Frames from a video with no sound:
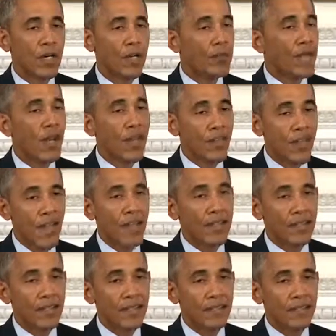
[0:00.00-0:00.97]
But beyond
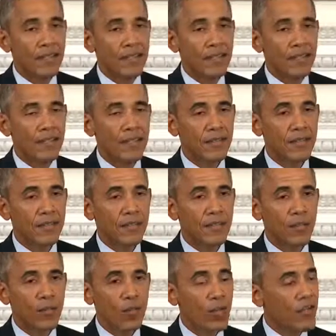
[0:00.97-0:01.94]
that,
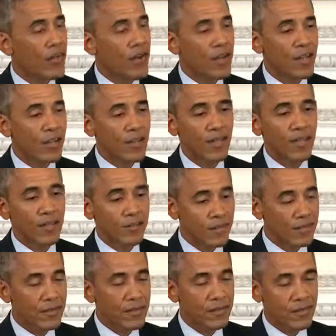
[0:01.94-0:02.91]
we're very
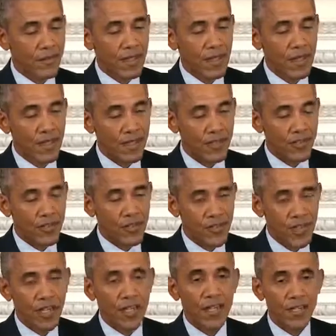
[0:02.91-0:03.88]
clear in
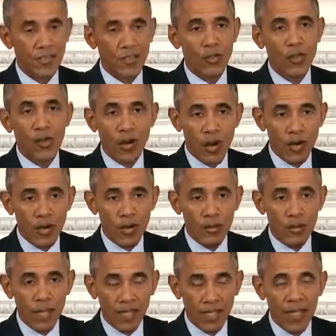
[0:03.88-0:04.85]
sticking to our
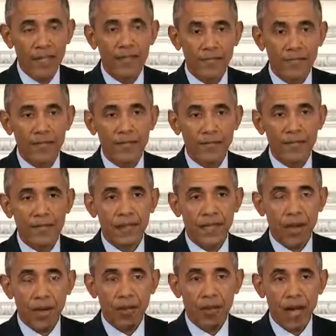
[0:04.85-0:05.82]
belief
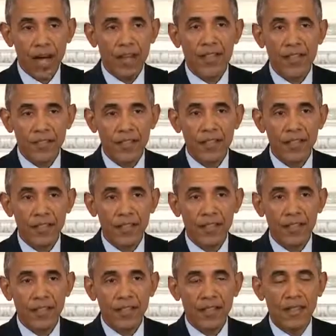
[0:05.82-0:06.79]
and our policy
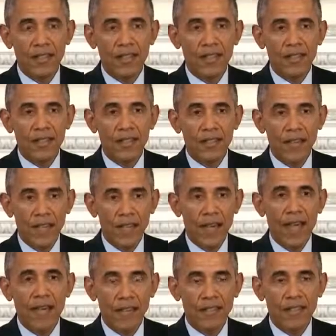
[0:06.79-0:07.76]

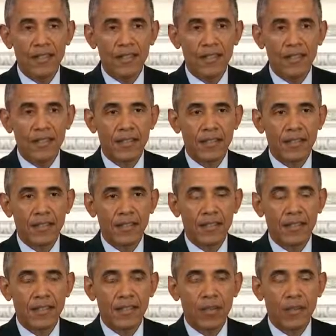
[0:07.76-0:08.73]
that
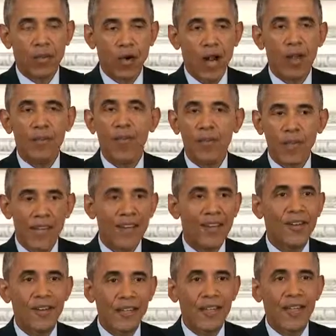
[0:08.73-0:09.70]
the problem
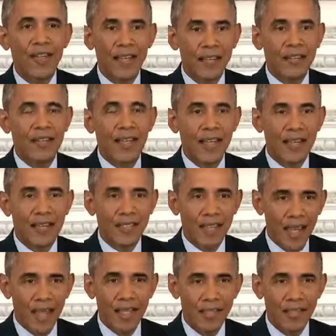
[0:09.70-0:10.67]
here is
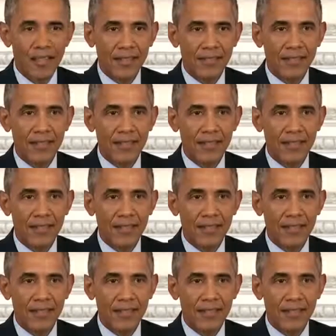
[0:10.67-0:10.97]
Assad